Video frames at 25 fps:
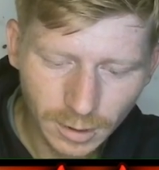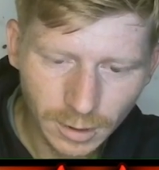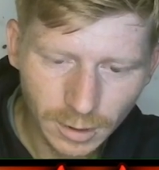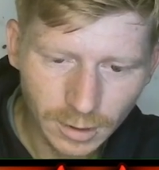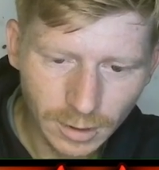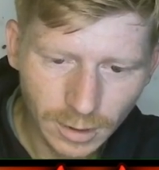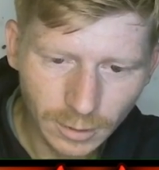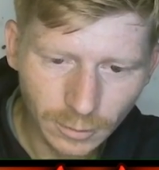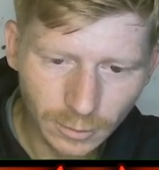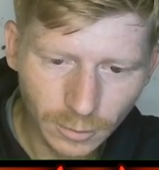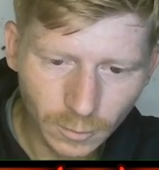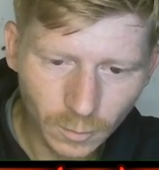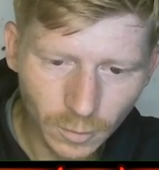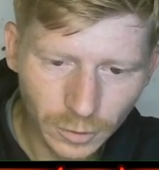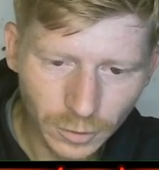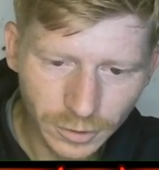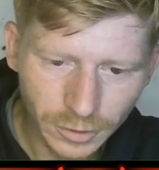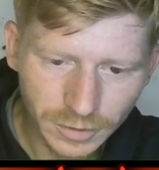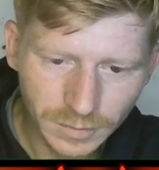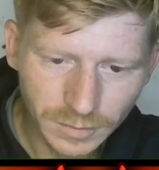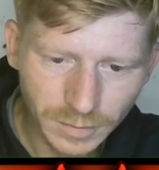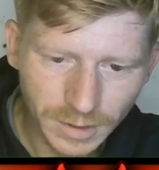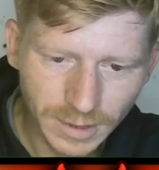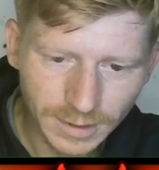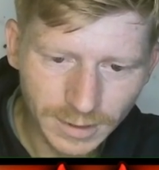I've got one on
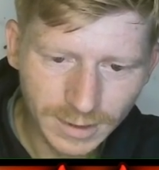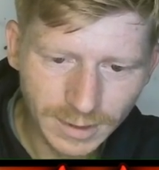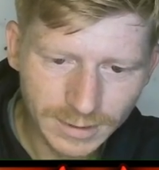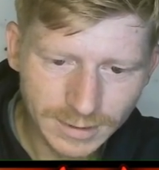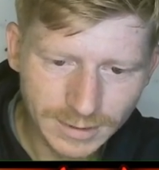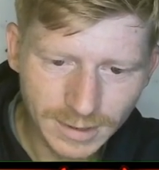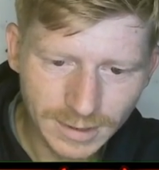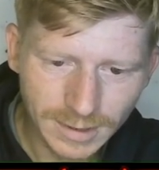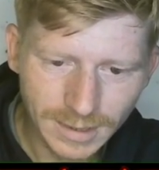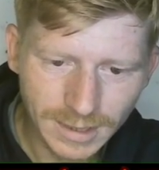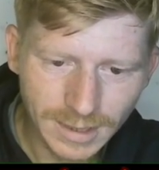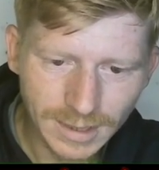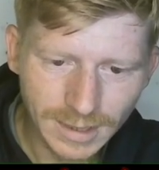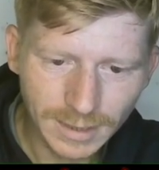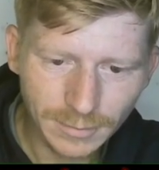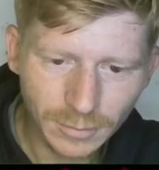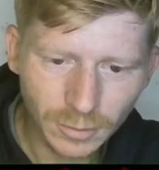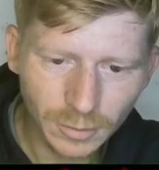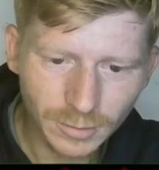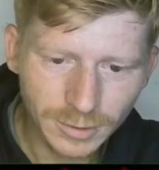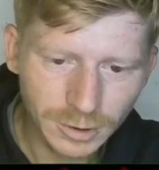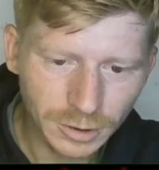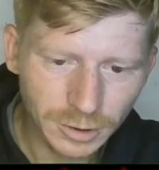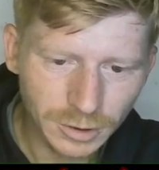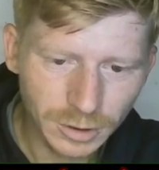his blade dancer there.
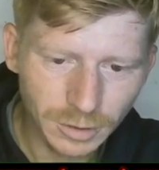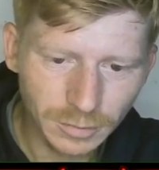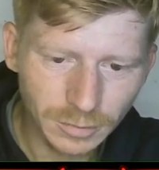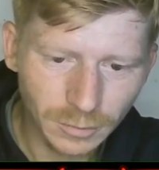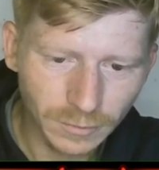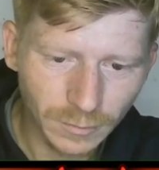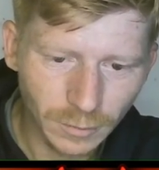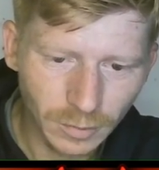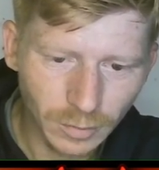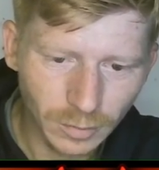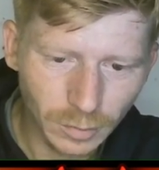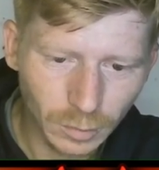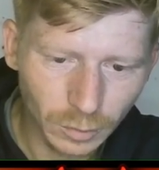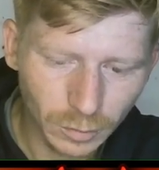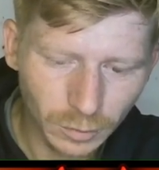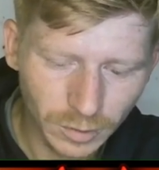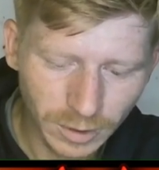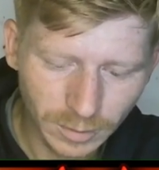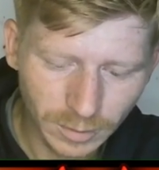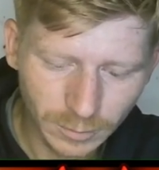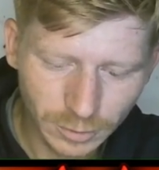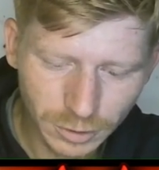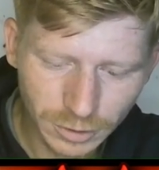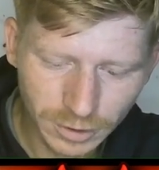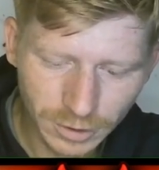Probably just going to be with the portal
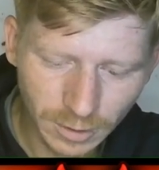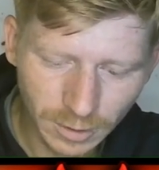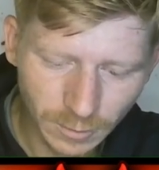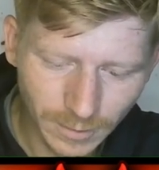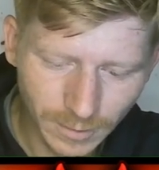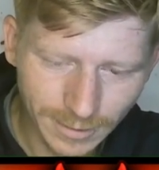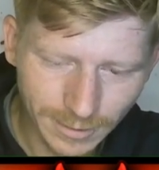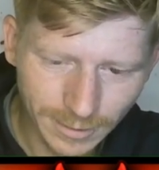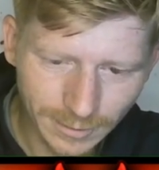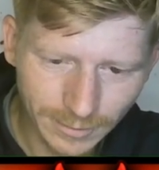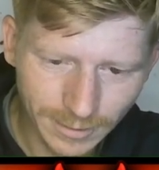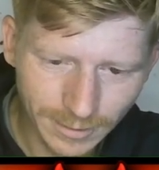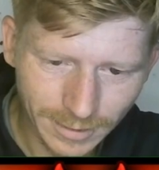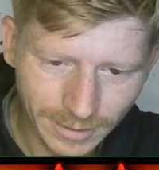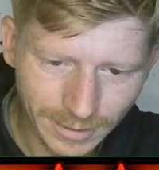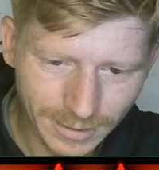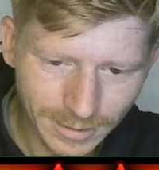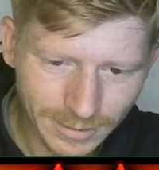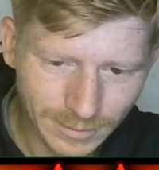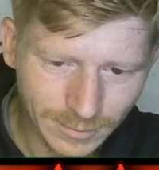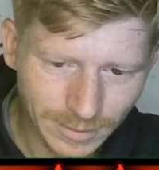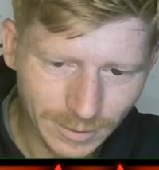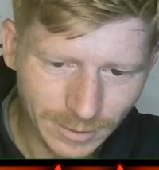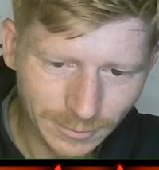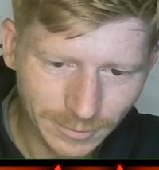keeper straight away then. Yeah,
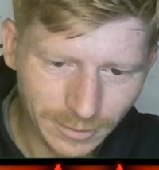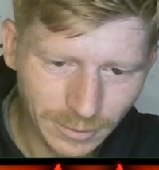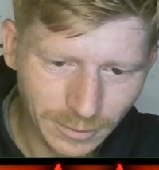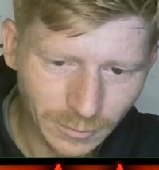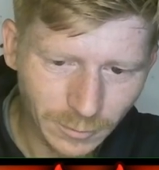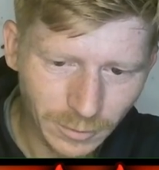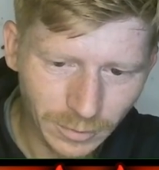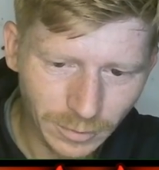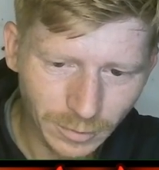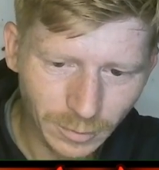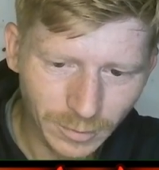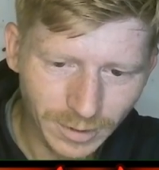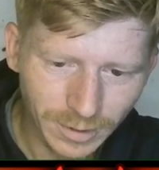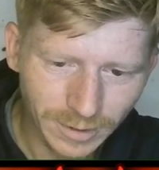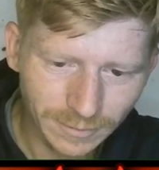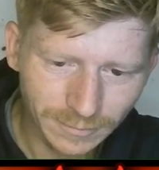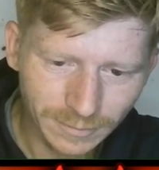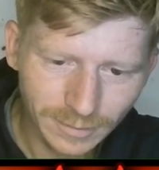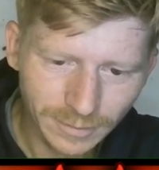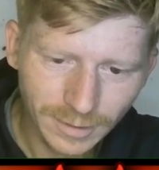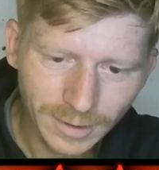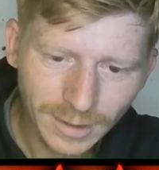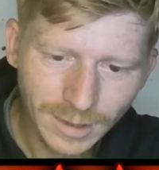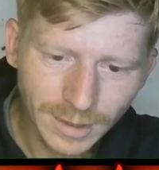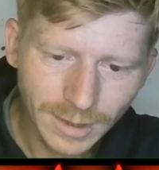that's why we don't want to be waiting.
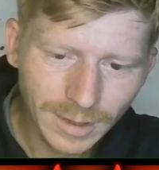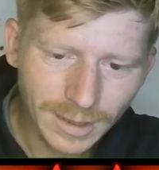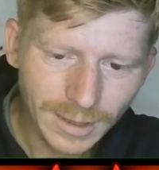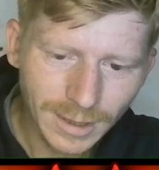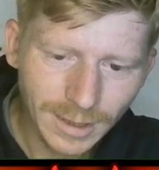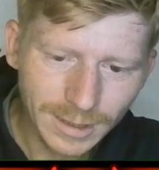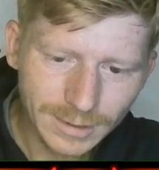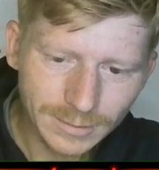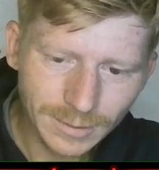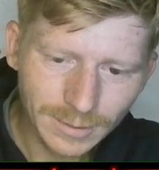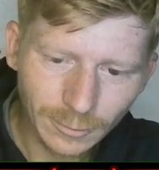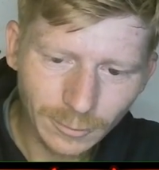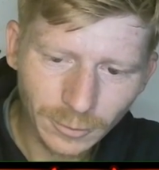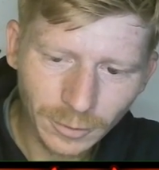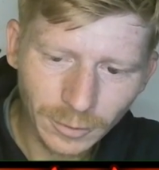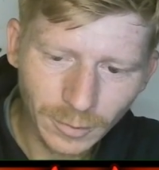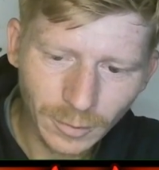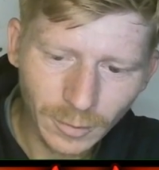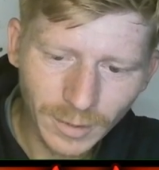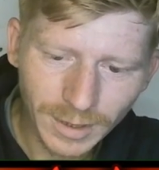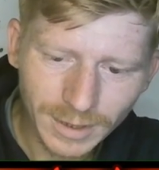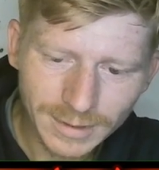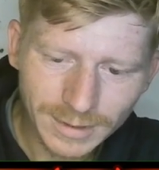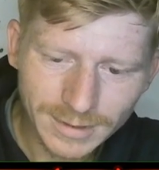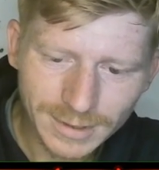That's why I want to be
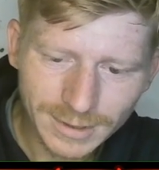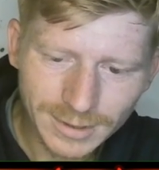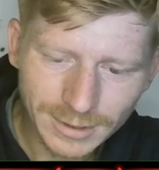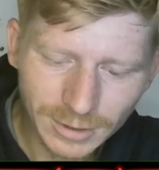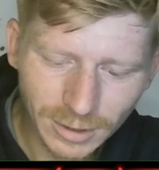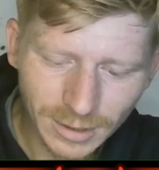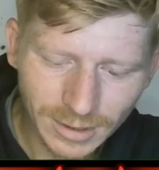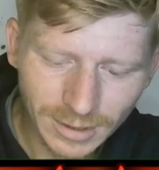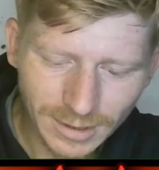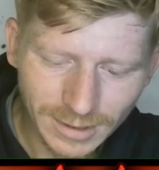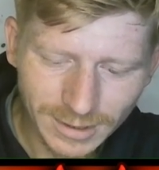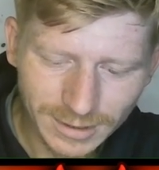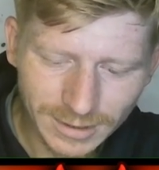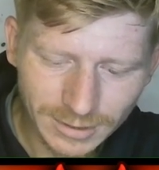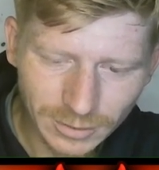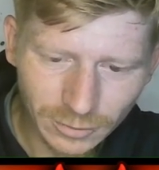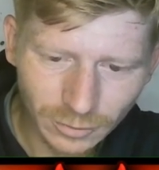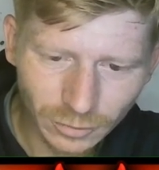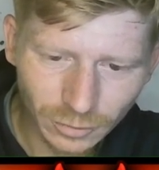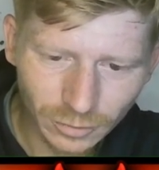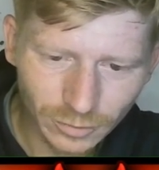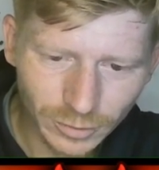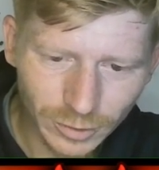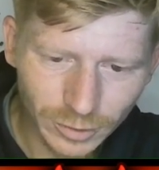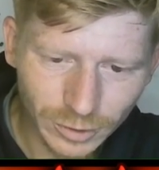waiting until he's got at least
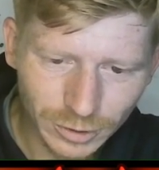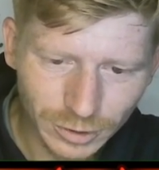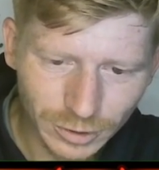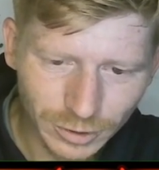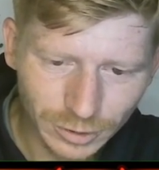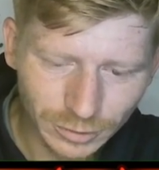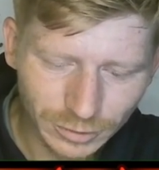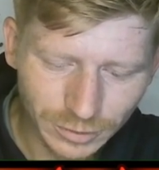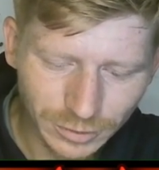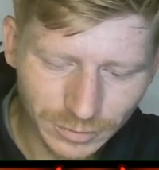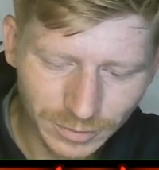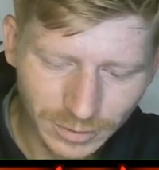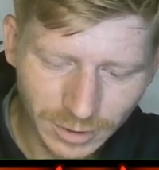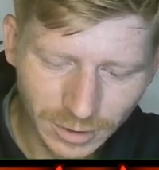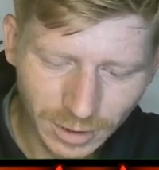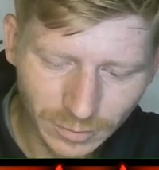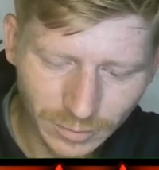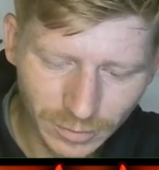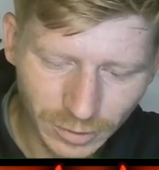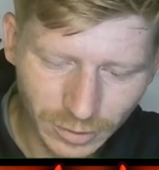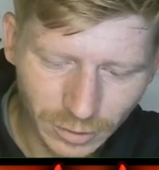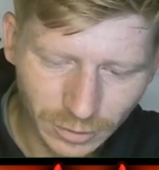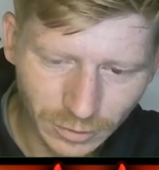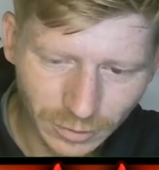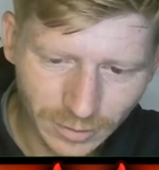all merge twos. So we can't
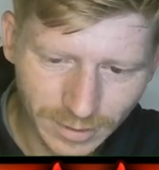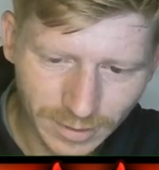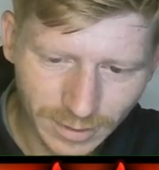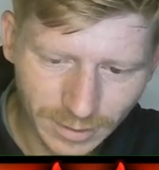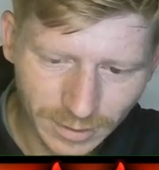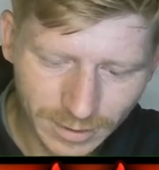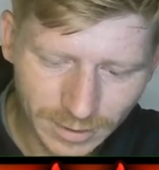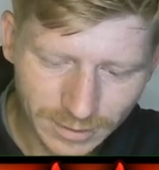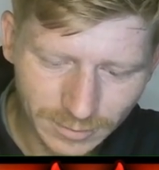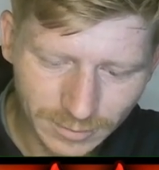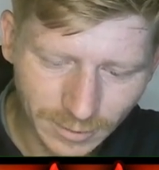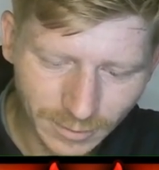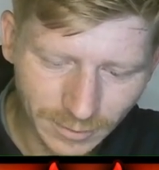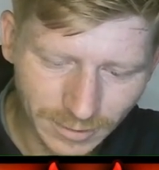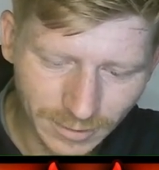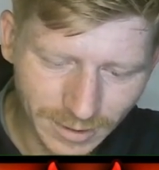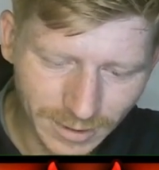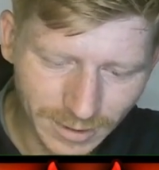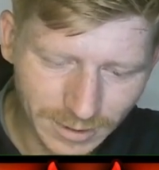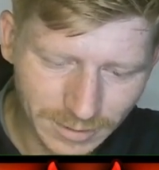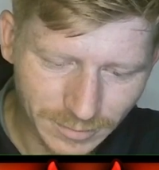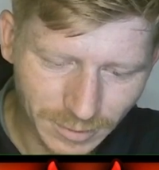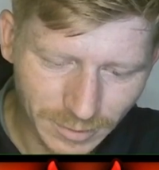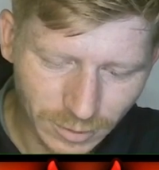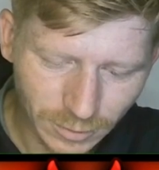be doing that. That's why we
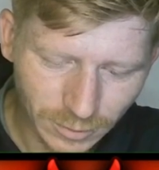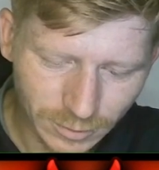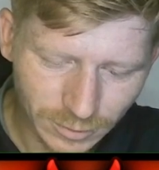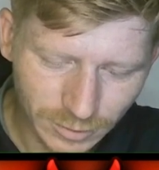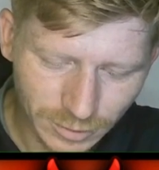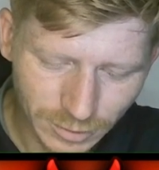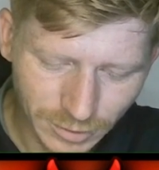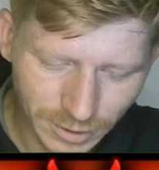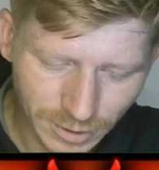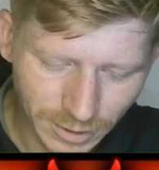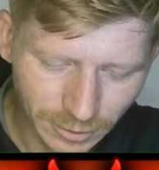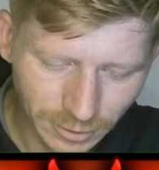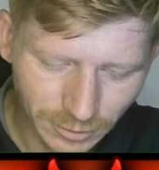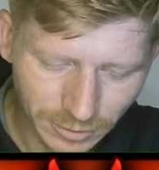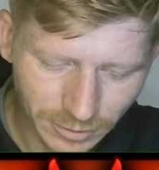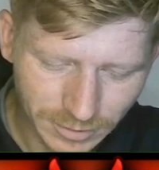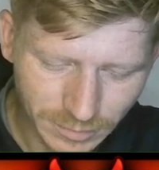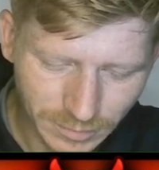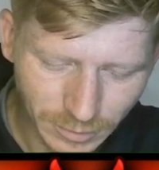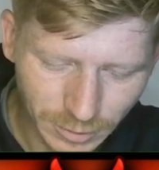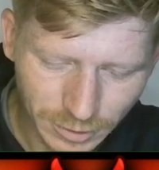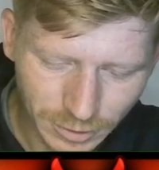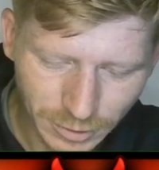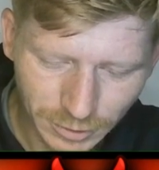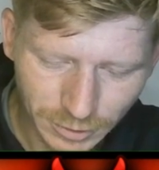need to be concentrating on his
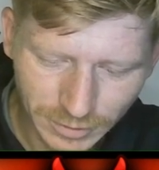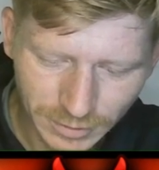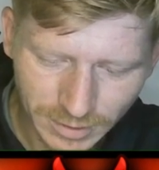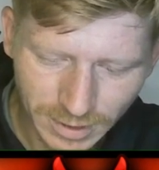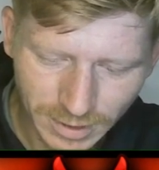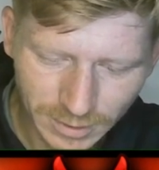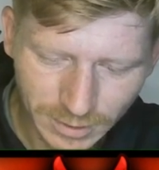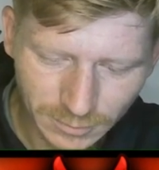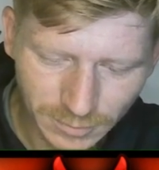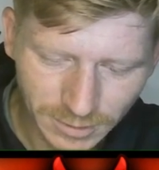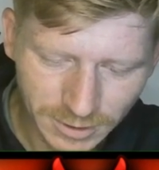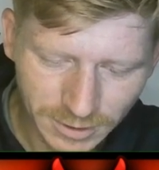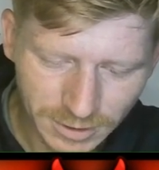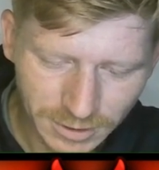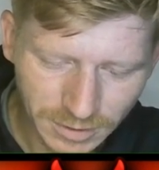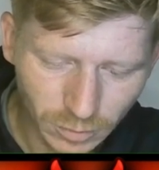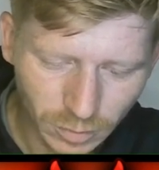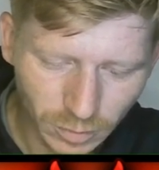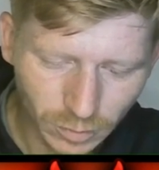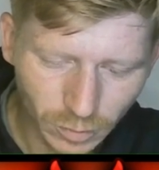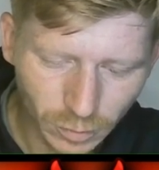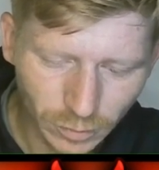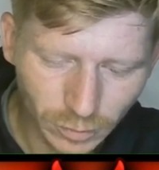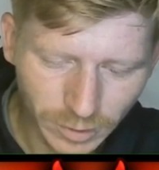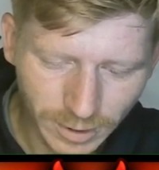merge twos, guys. We need some
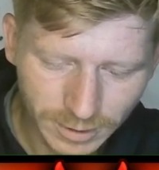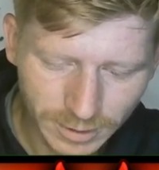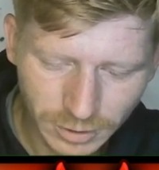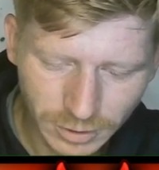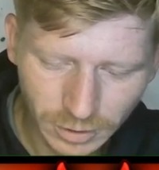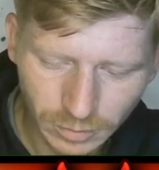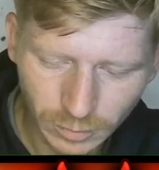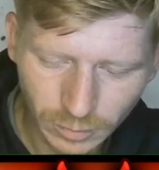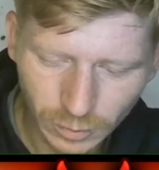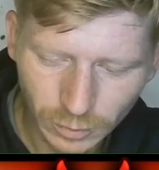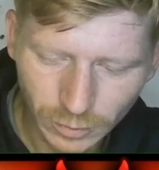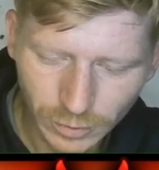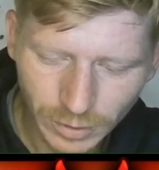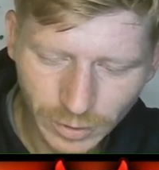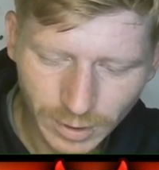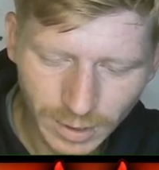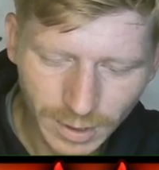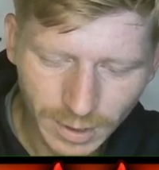more Boreas on the board.